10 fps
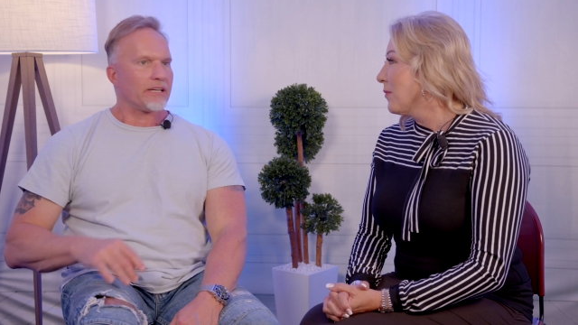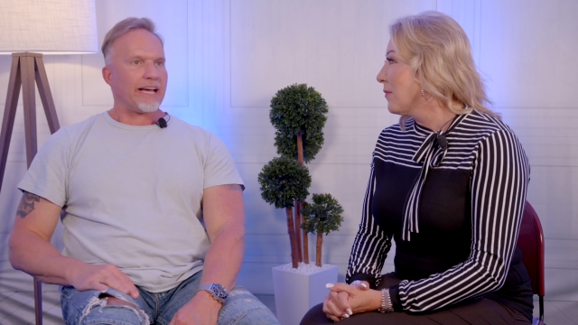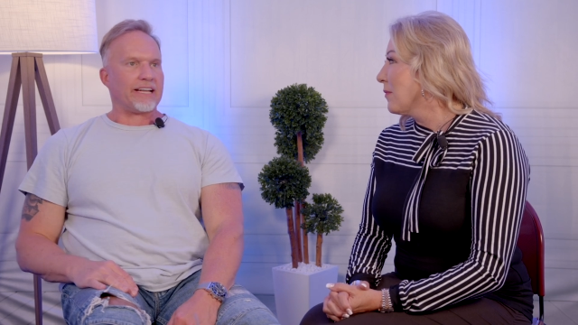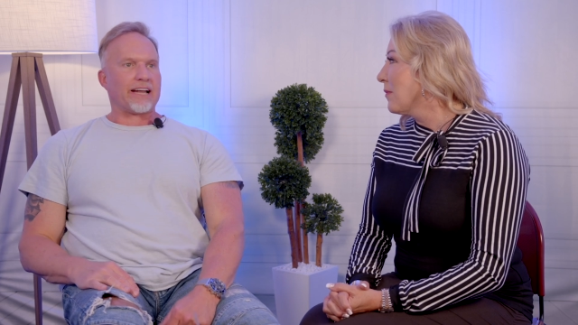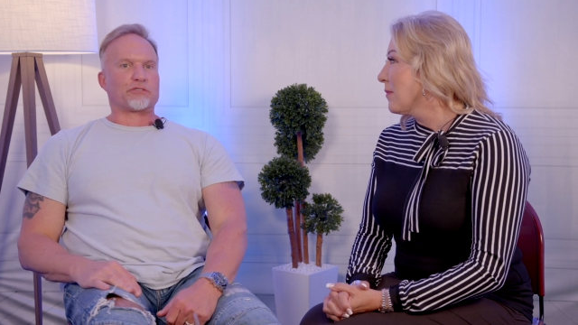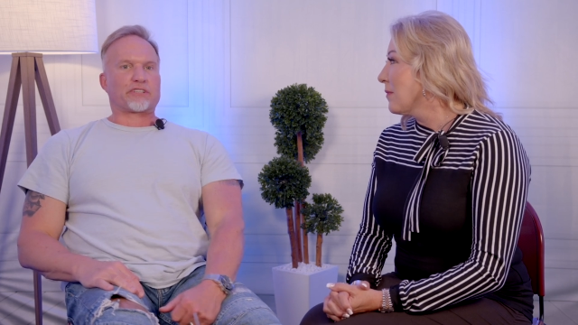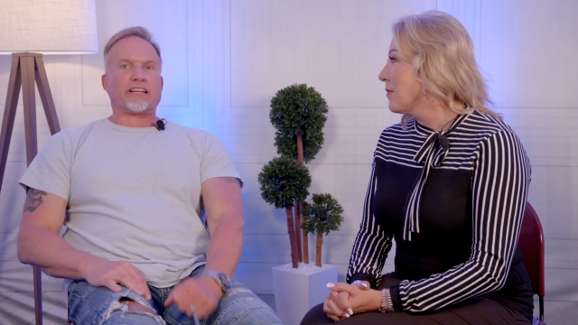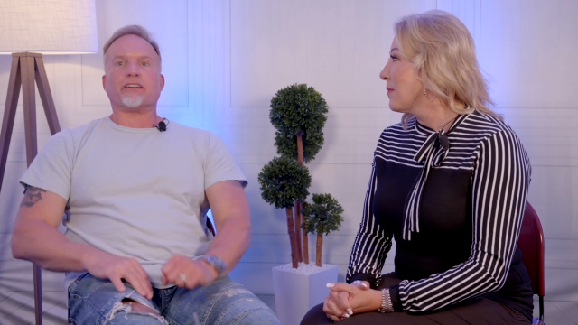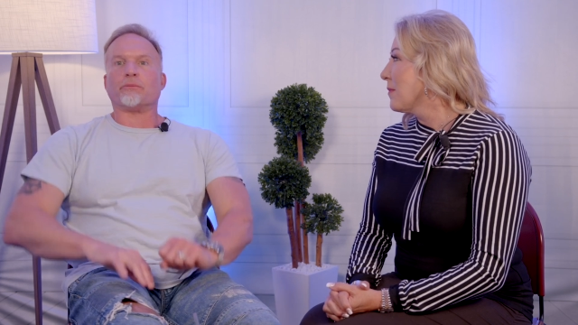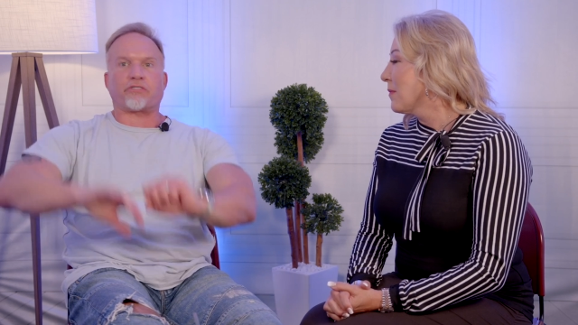Speaker 1: And I was
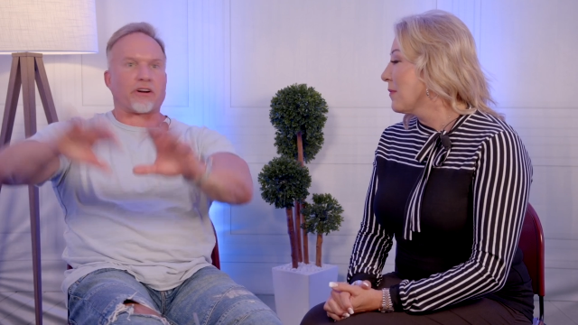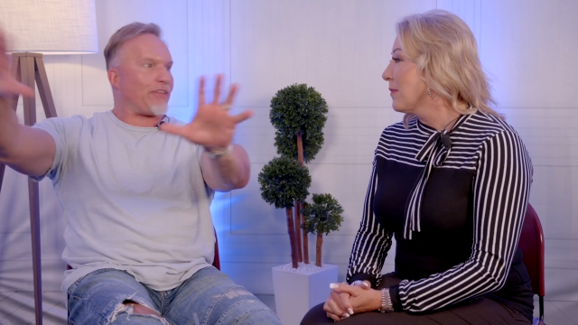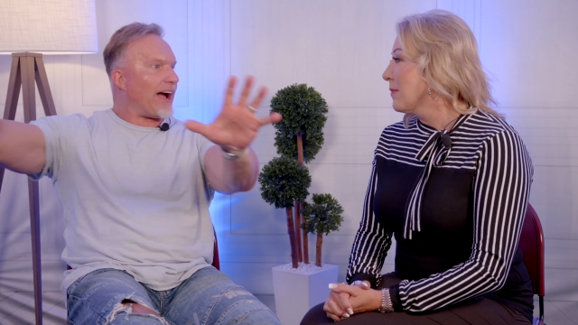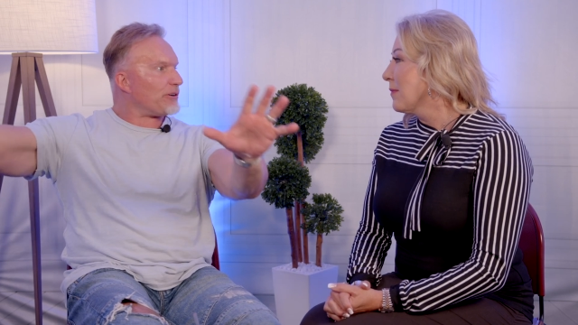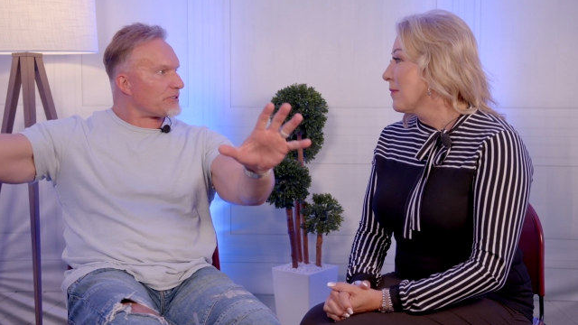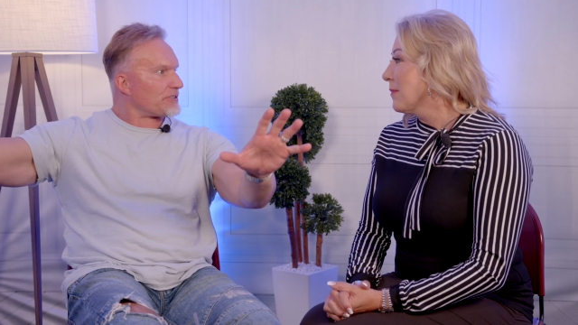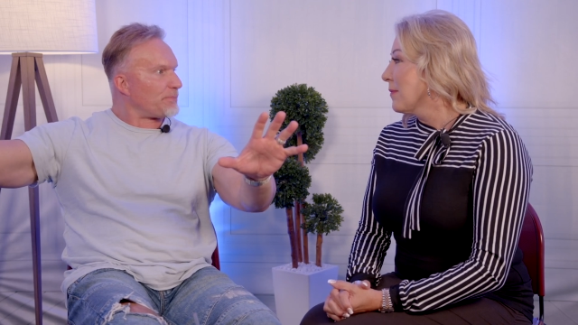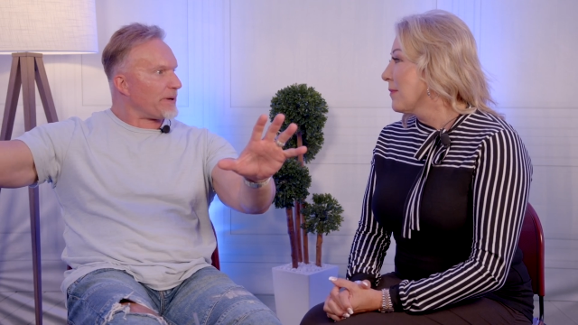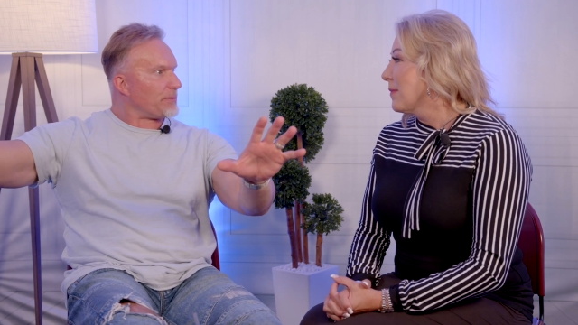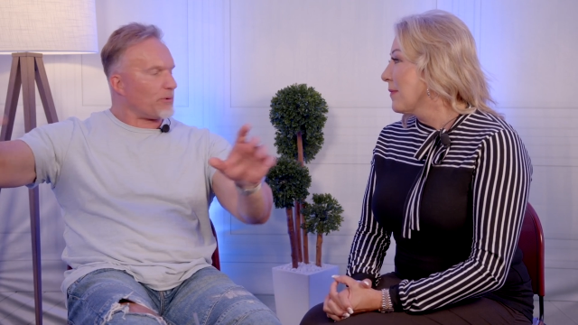getting up in front of thousands
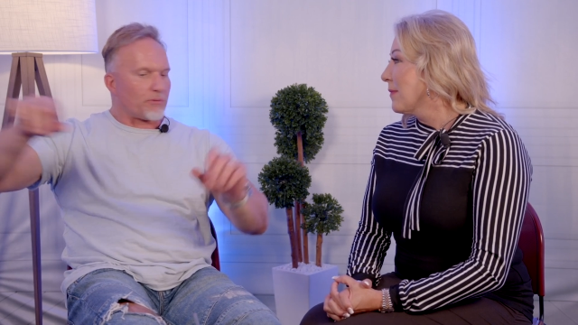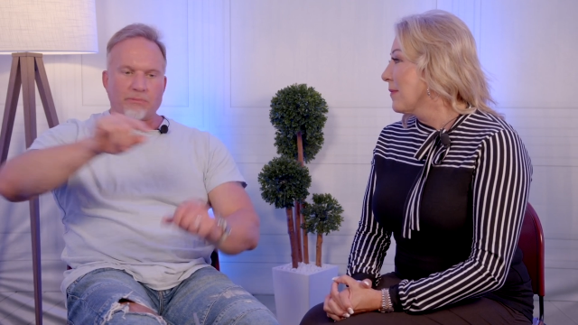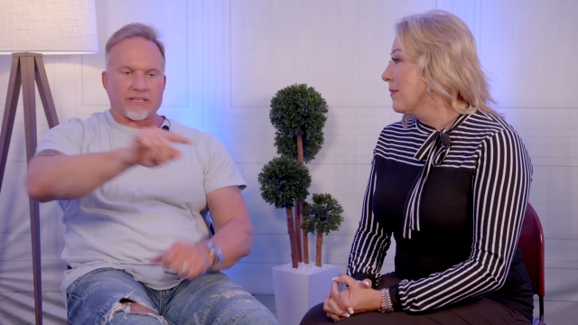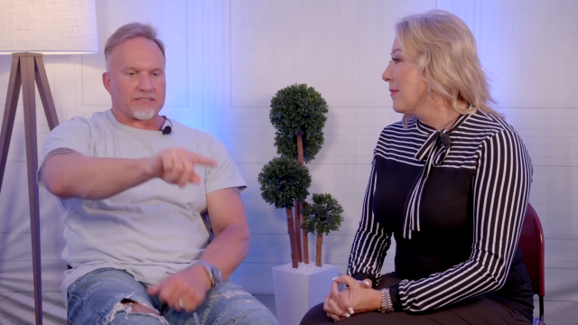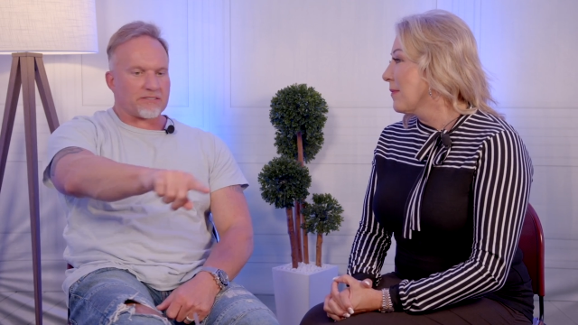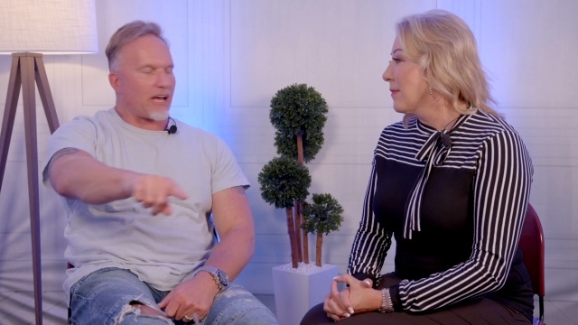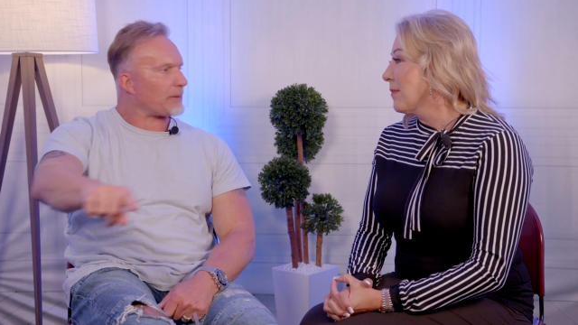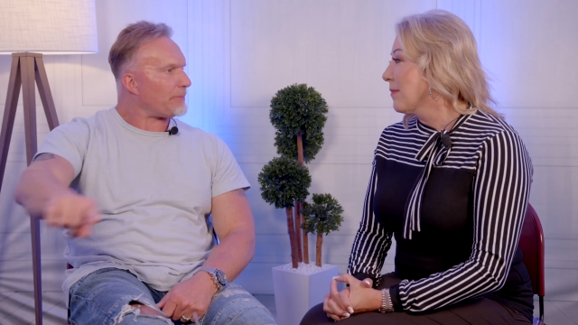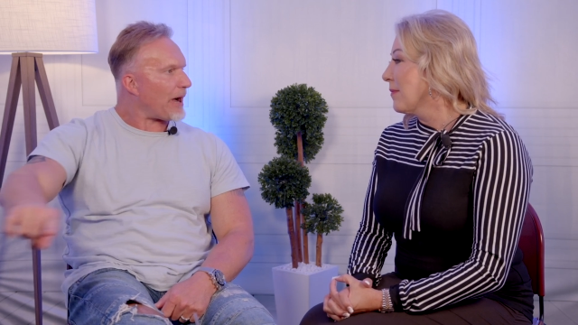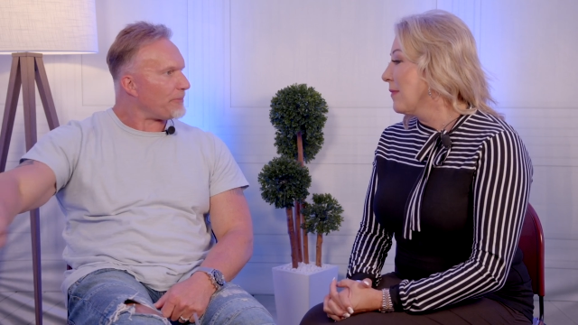of people, but it's
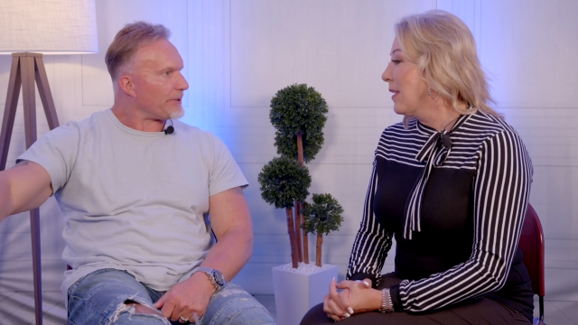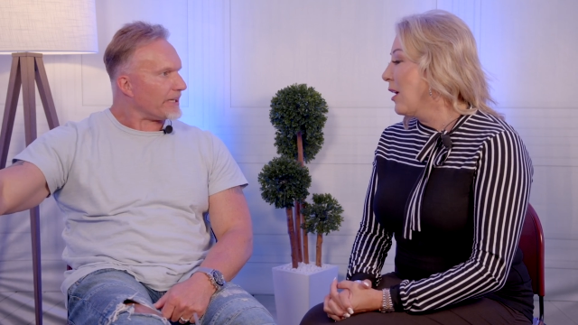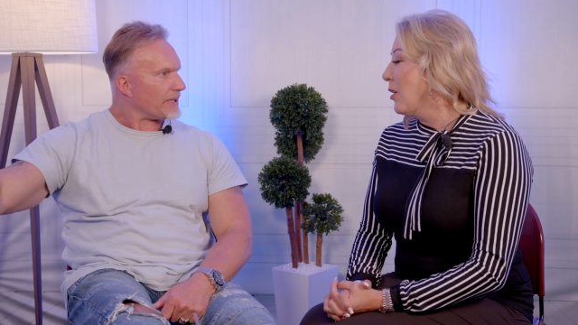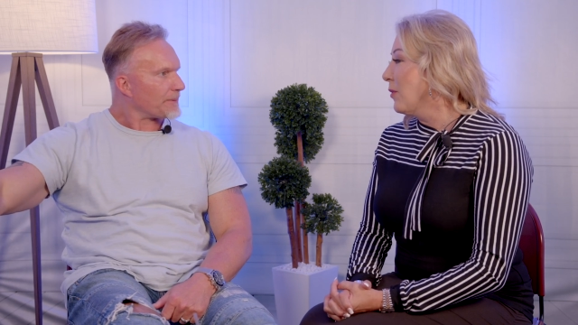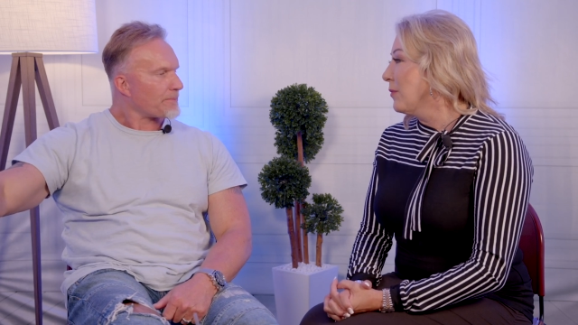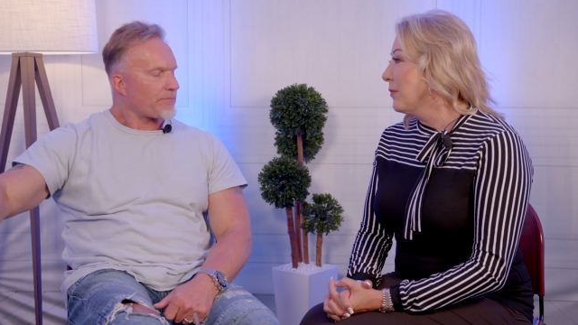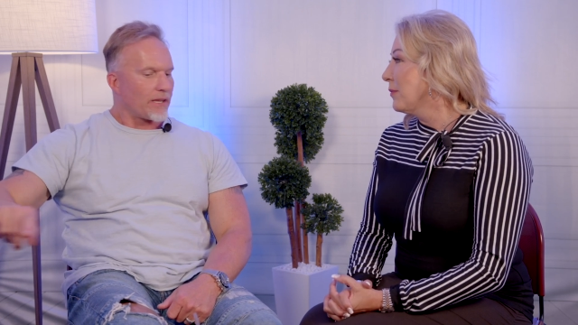not about me. No.